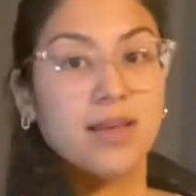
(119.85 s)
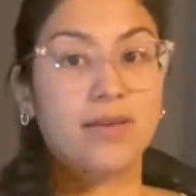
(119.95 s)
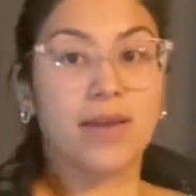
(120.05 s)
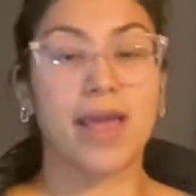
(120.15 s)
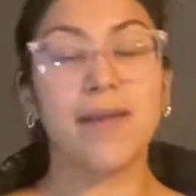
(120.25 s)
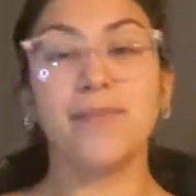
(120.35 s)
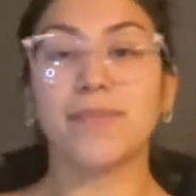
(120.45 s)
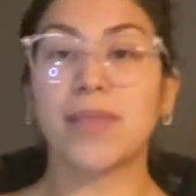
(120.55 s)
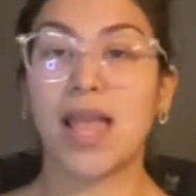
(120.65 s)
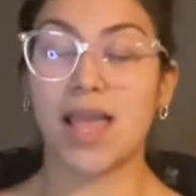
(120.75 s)
Okay,
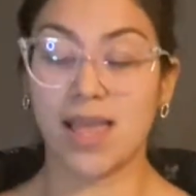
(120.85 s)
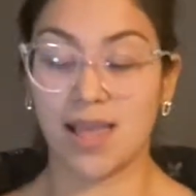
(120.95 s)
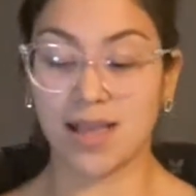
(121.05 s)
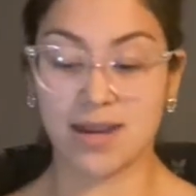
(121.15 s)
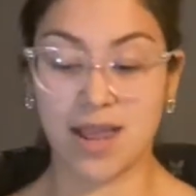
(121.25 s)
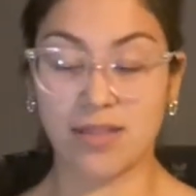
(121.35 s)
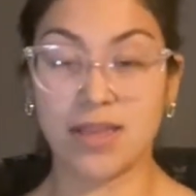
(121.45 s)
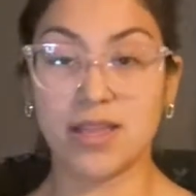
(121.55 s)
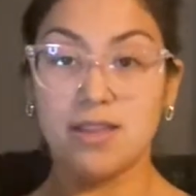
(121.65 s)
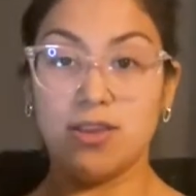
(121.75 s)
now that
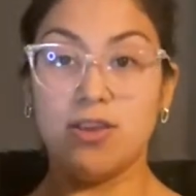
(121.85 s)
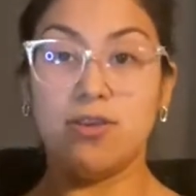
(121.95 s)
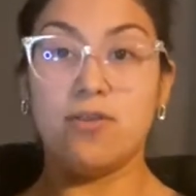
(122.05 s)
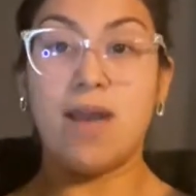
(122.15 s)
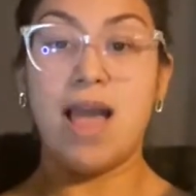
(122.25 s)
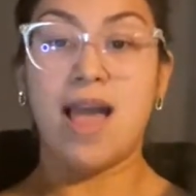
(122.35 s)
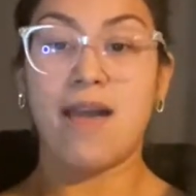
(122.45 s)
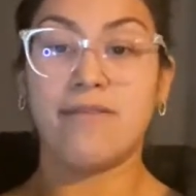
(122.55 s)
you have